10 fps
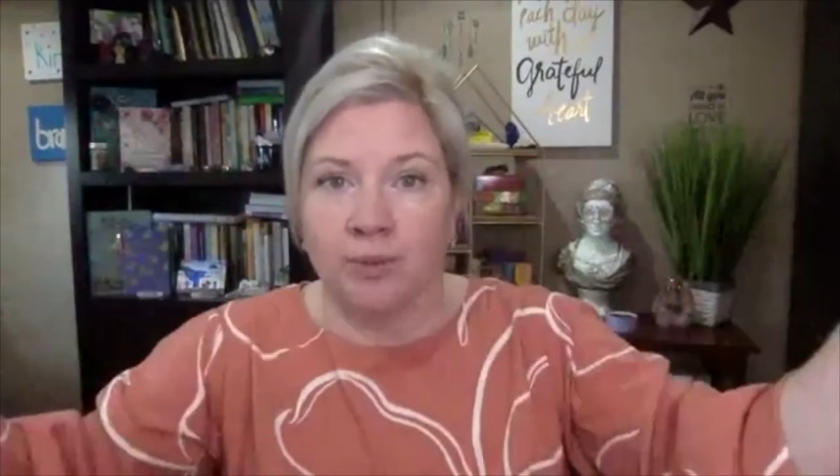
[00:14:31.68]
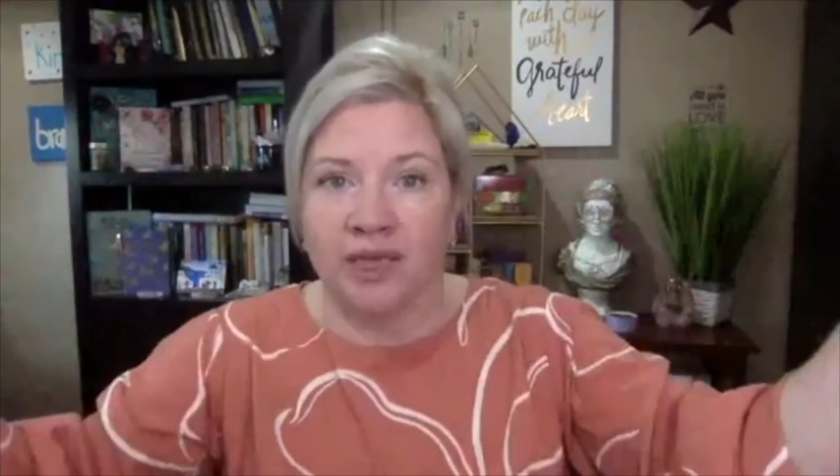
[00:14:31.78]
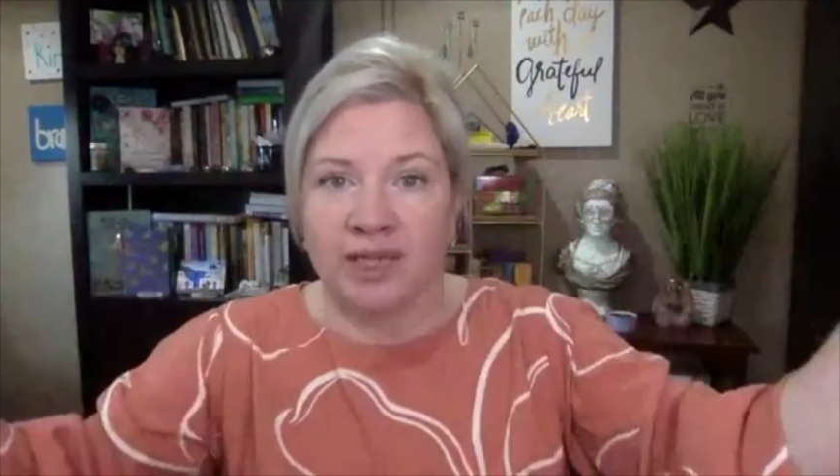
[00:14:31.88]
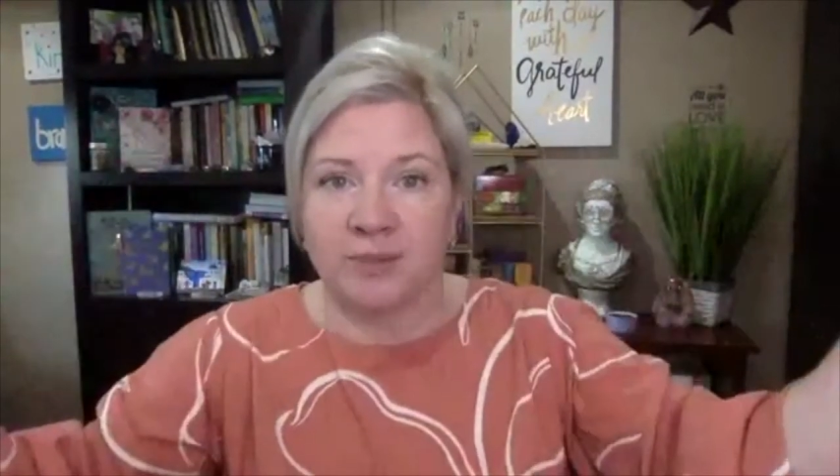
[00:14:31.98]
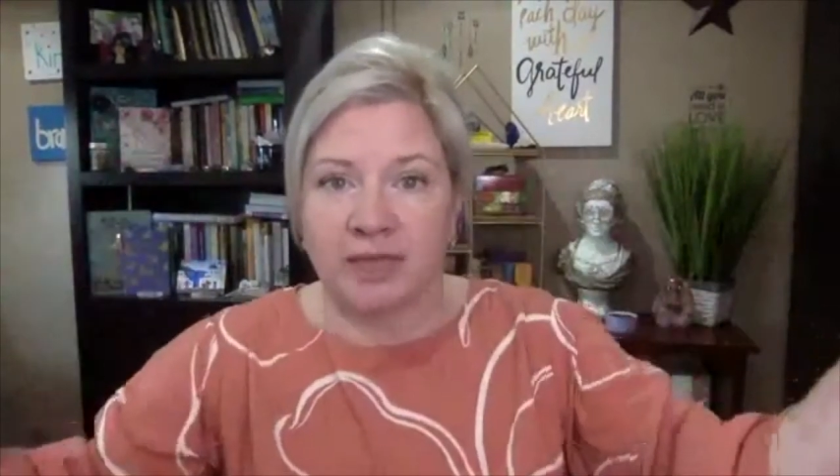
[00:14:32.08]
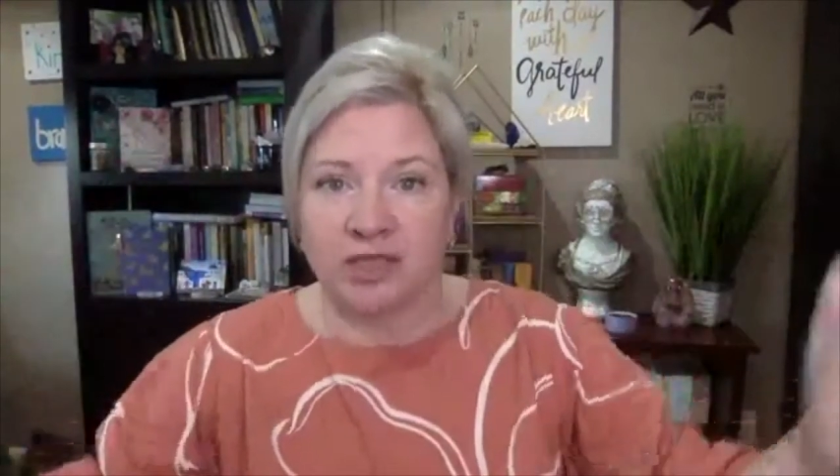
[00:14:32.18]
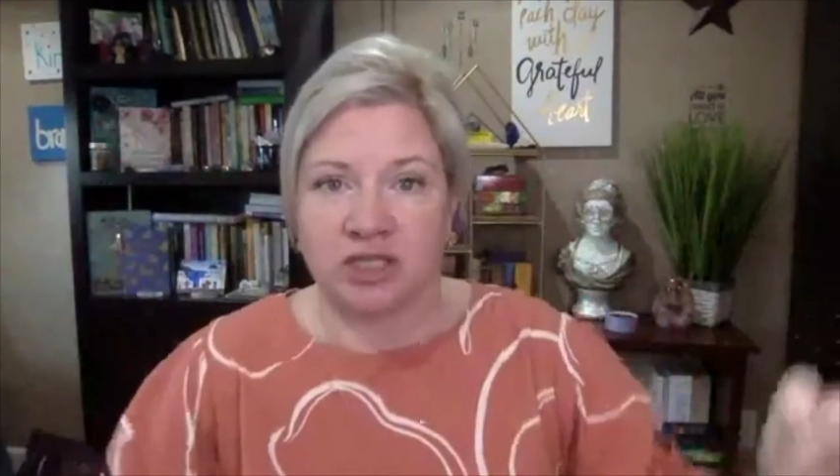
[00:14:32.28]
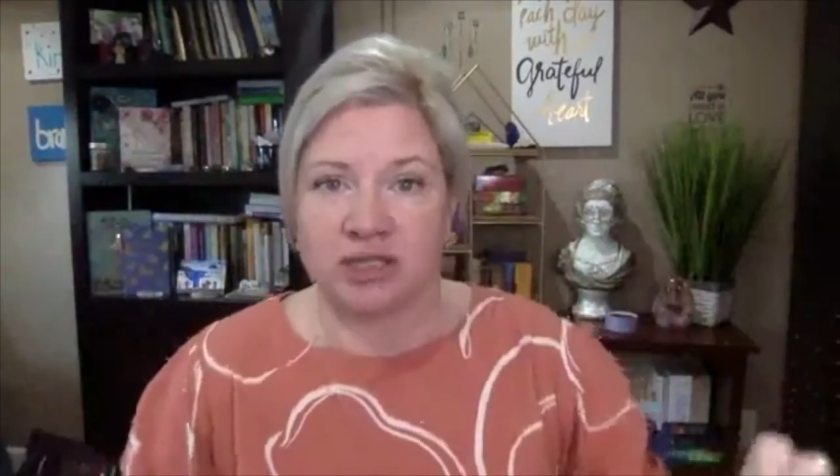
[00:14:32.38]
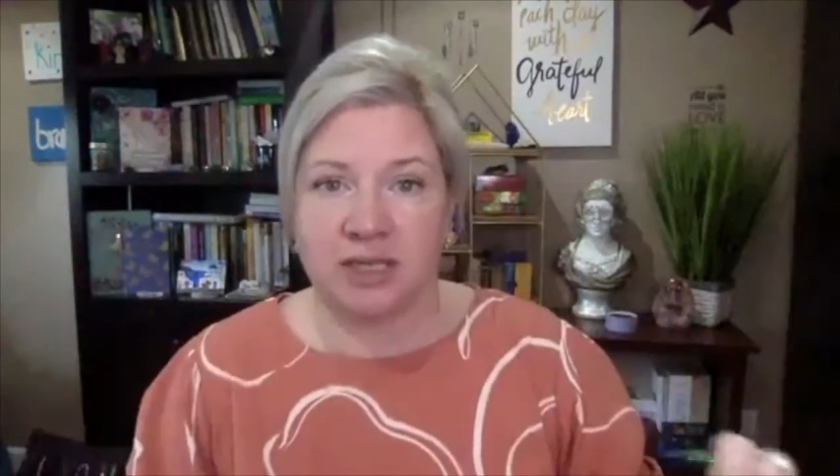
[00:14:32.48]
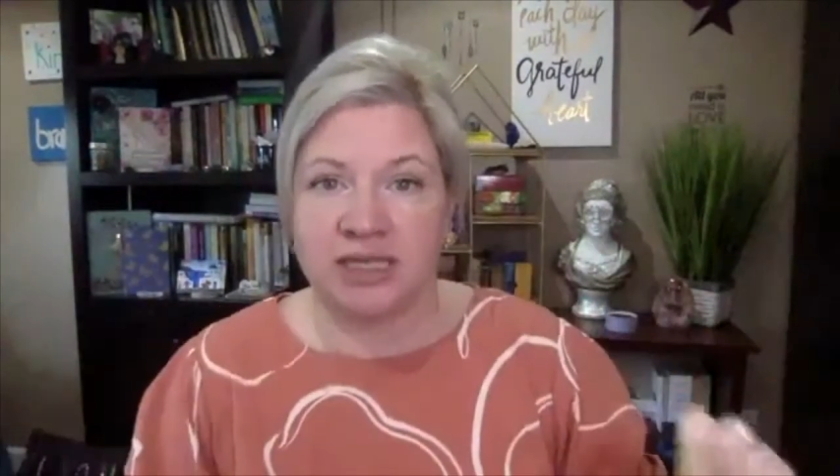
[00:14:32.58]
expansion
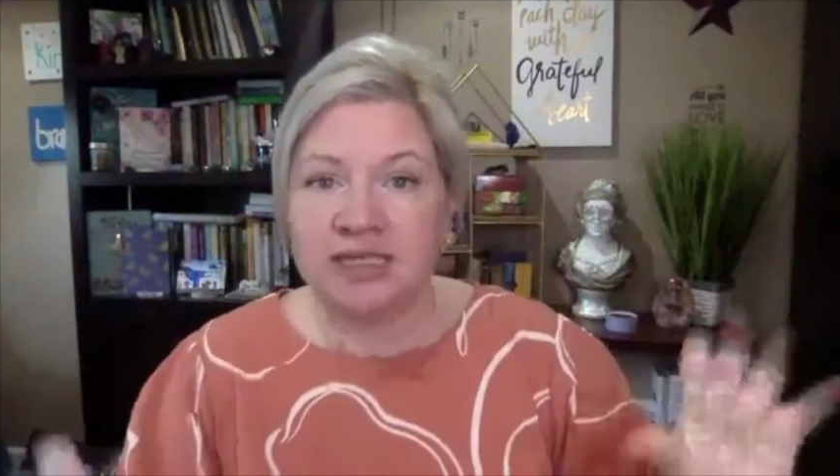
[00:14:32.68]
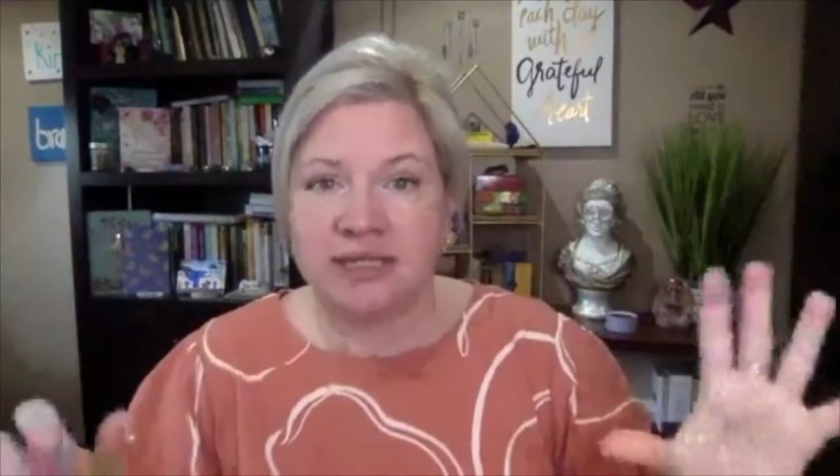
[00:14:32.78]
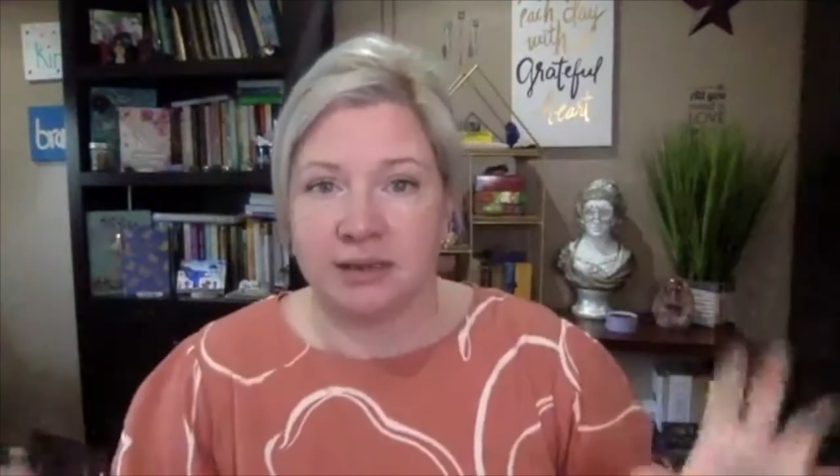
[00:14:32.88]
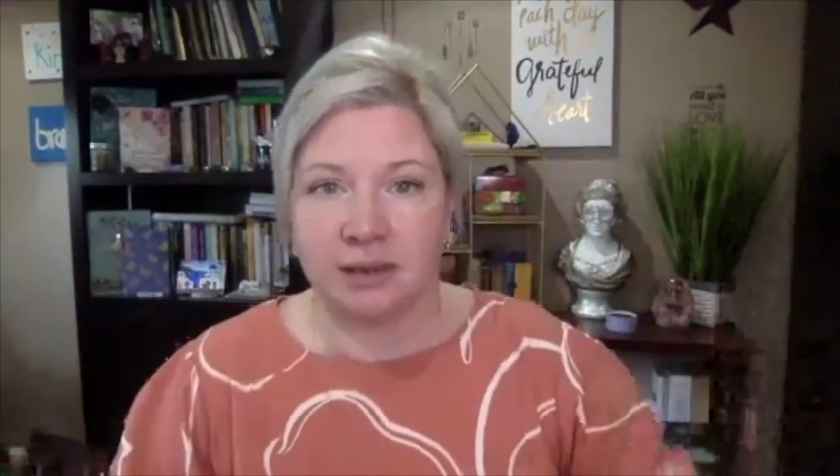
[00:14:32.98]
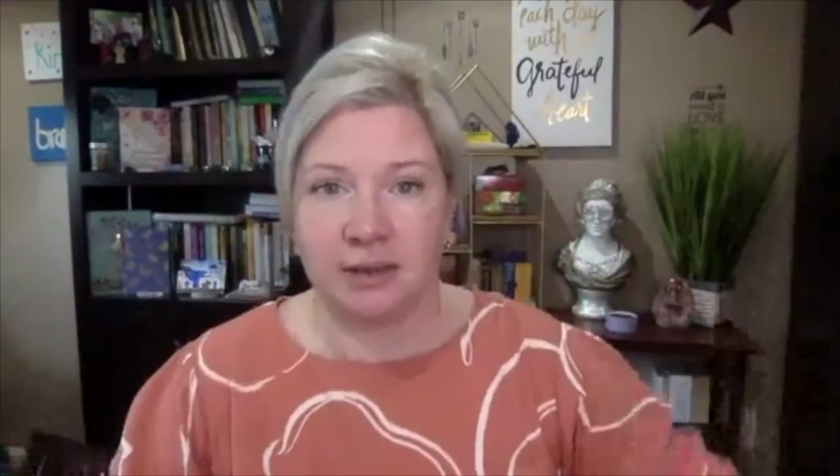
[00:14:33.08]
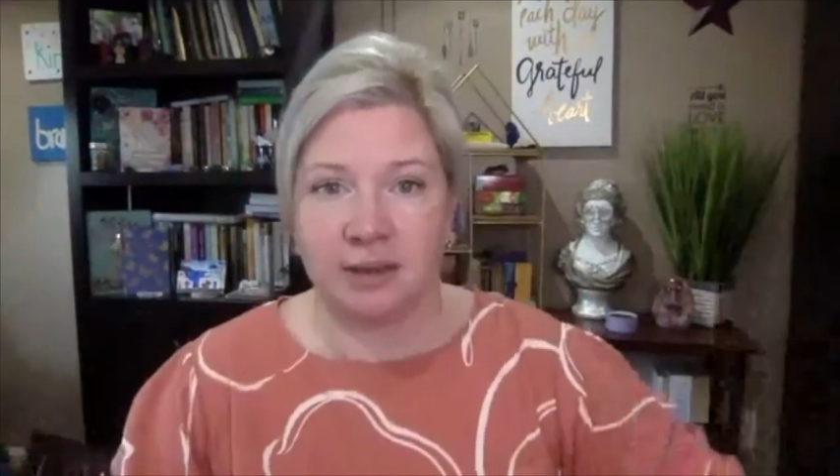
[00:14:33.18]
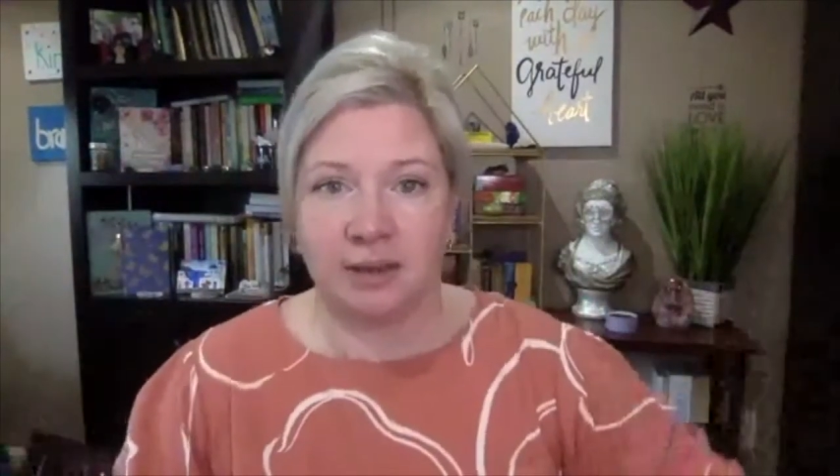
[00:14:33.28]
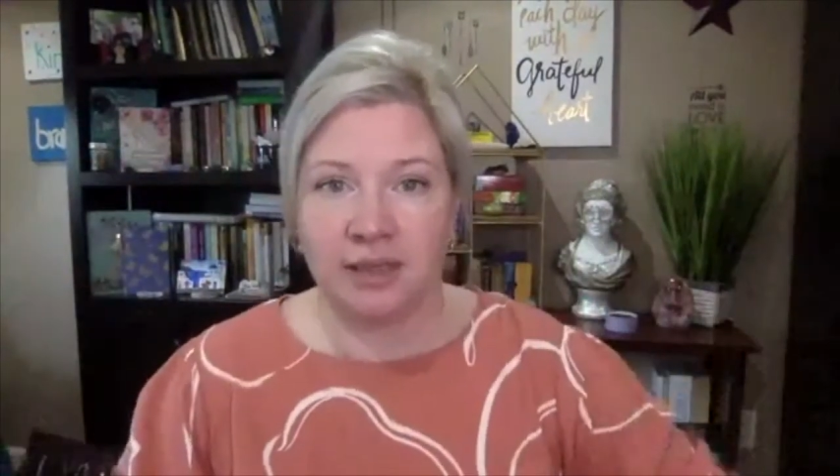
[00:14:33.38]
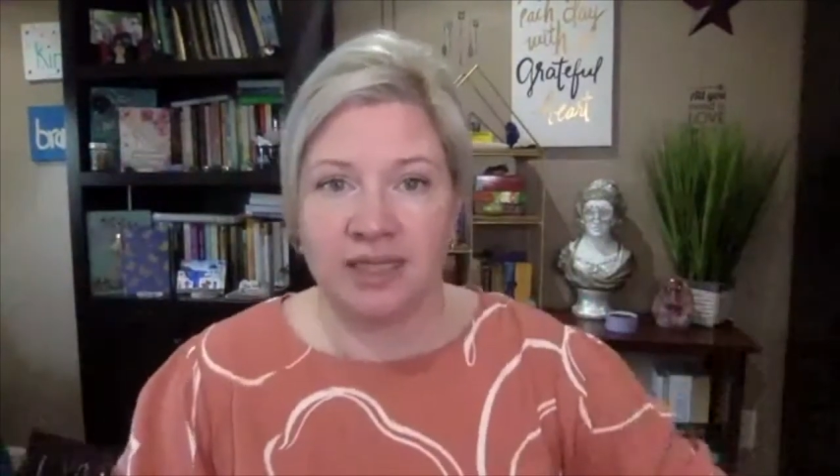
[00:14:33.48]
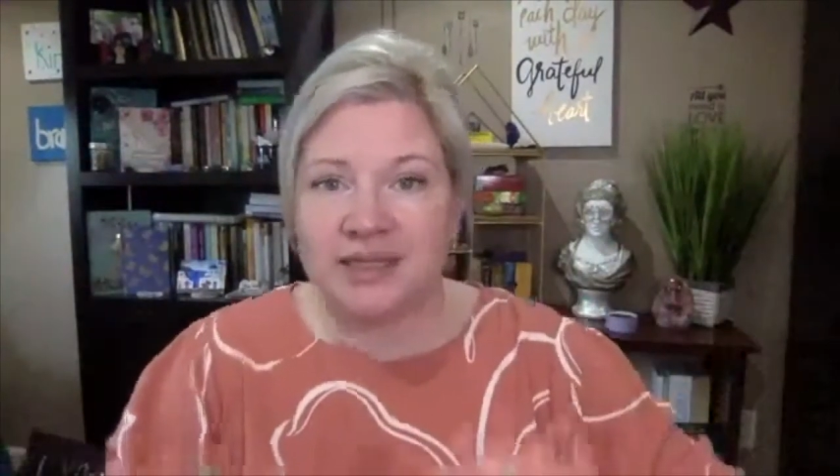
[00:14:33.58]
is instant.
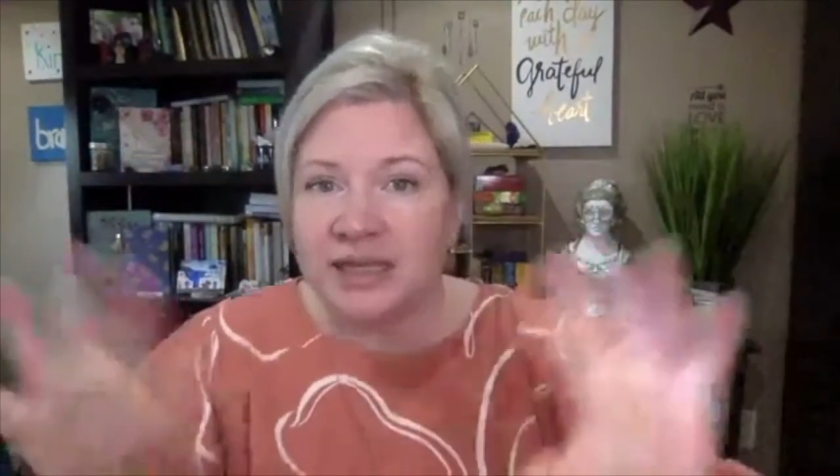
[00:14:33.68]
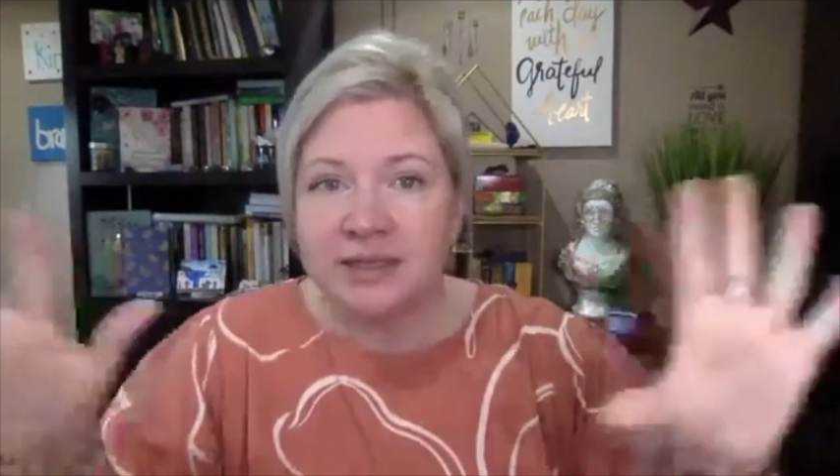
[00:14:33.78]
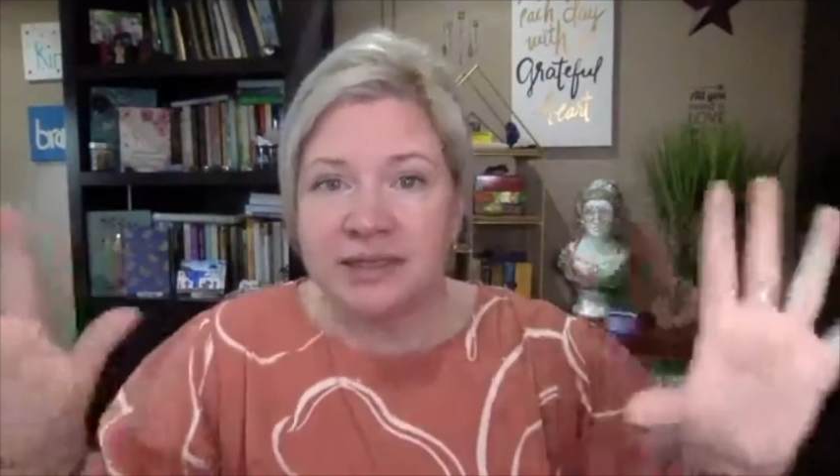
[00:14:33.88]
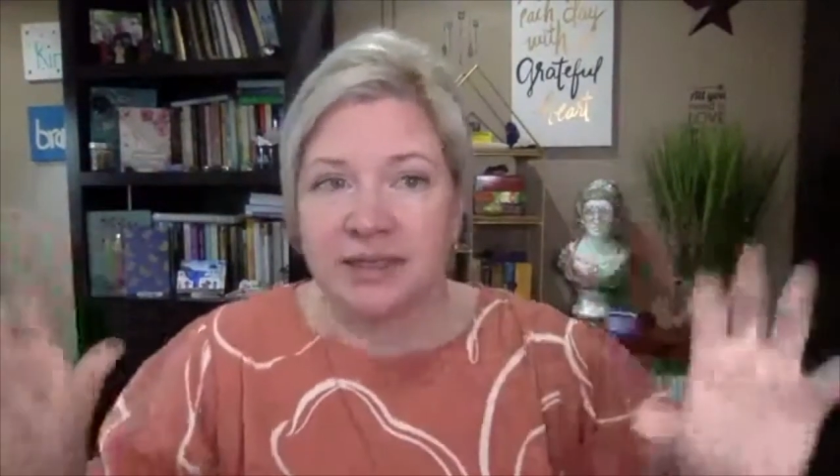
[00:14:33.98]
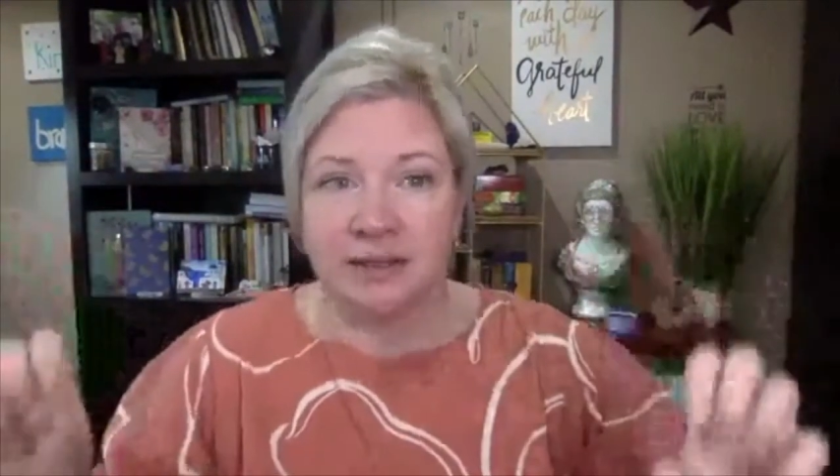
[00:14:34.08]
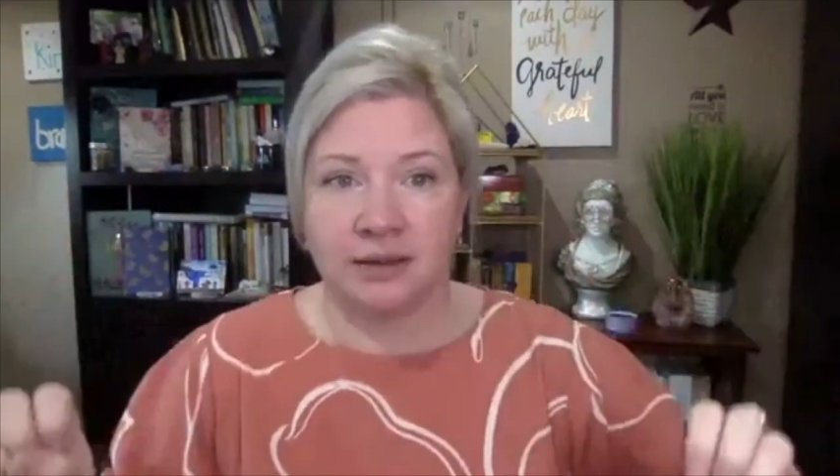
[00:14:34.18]
It's instant.